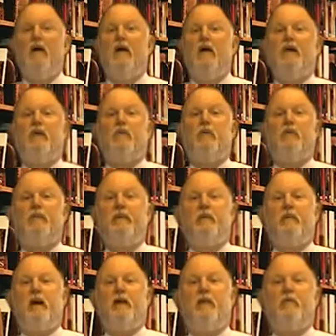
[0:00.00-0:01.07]
Here's where we meet
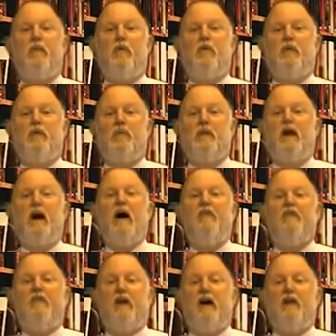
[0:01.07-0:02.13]
Michael Porter,
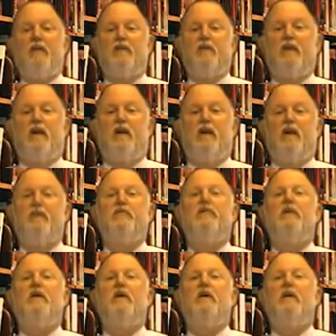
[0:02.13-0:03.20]
godfather
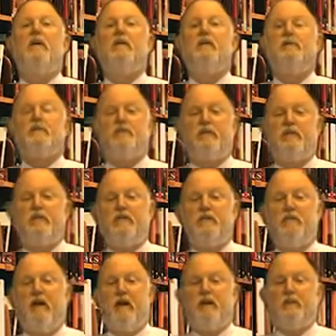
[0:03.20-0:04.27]
of strategic
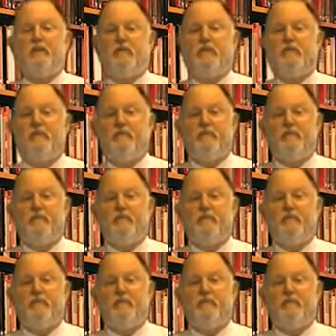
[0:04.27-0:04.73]
management.